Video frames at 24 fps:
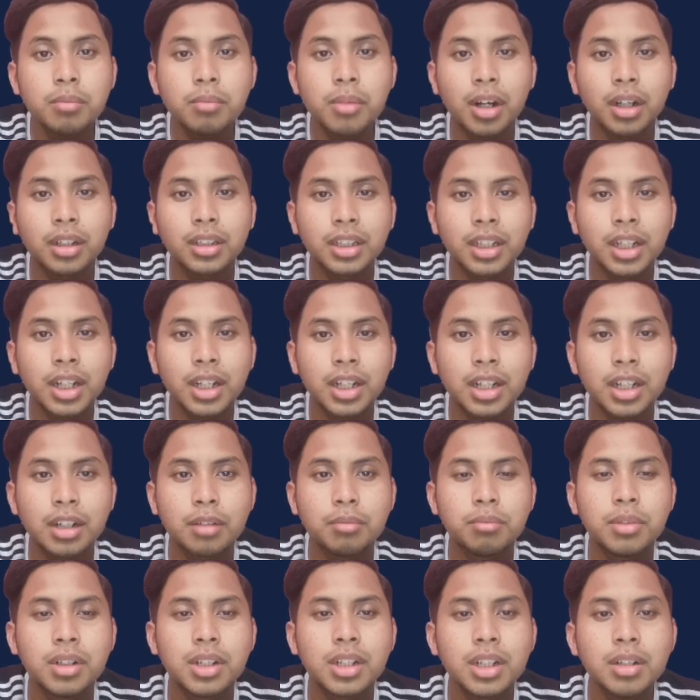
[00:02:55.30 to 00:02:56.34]
Martin, a
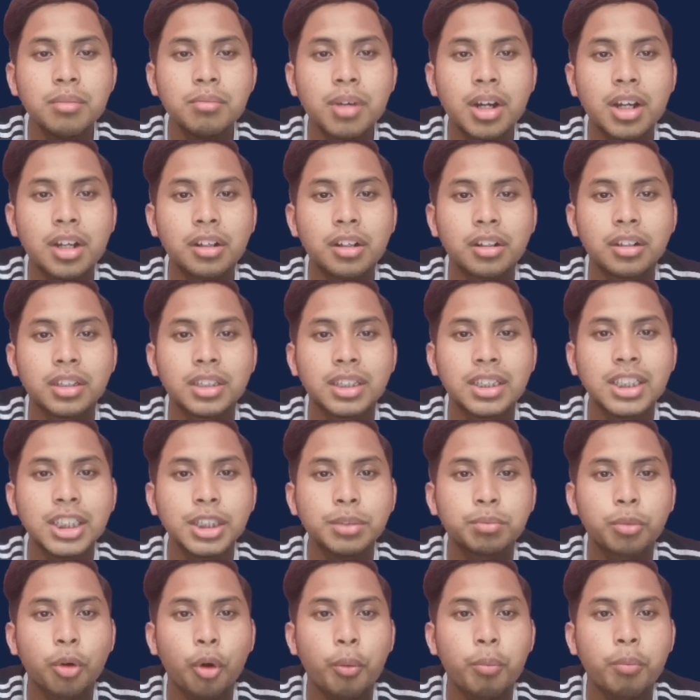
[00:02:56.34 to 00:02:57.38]
marine
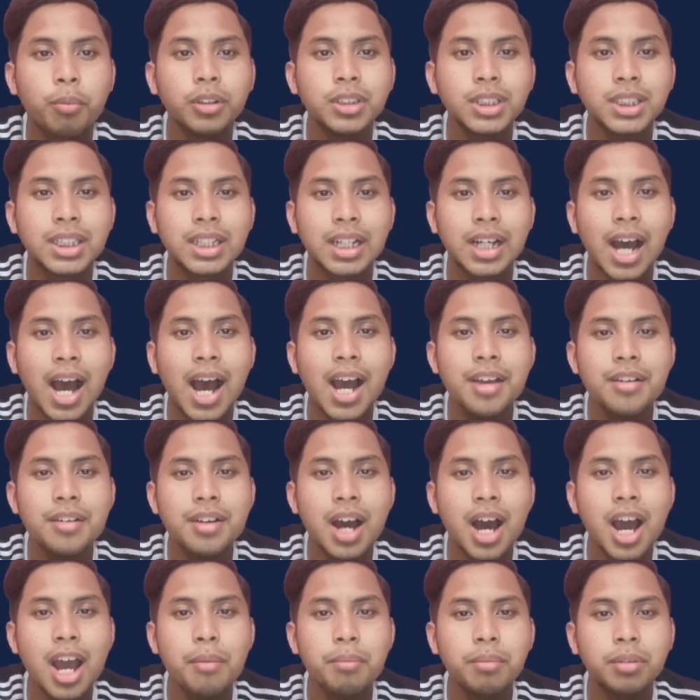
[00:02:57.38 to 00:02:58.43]
biologist, proposed the ion
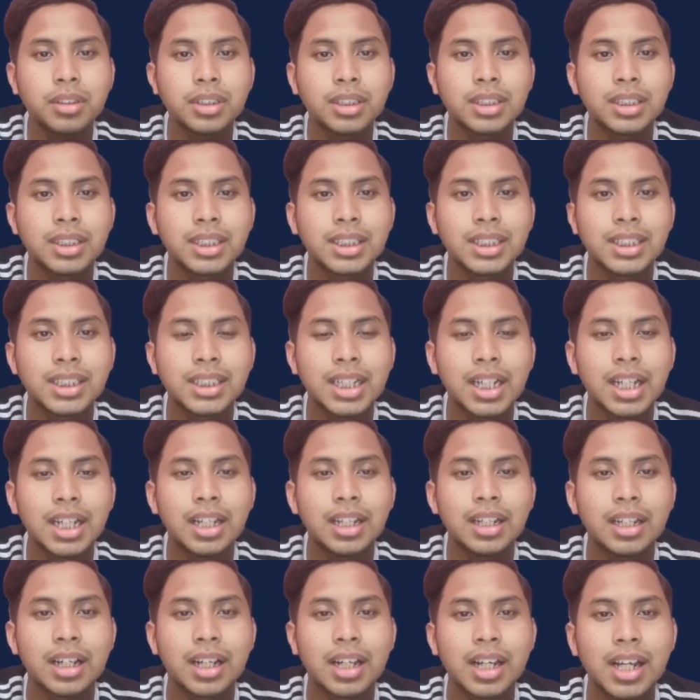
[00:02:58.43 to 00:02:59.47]
hypothesis
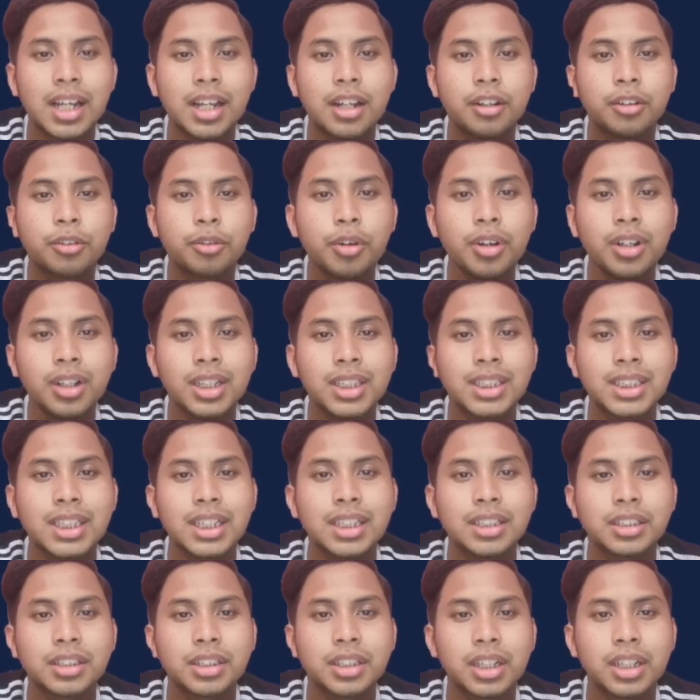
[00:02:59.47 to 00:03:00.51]
in the late 20th
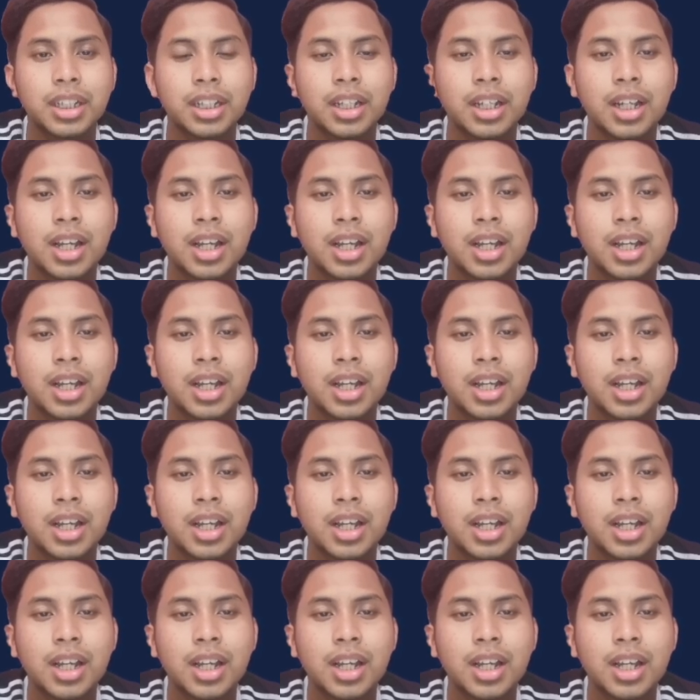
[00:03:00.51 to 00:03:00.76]
century.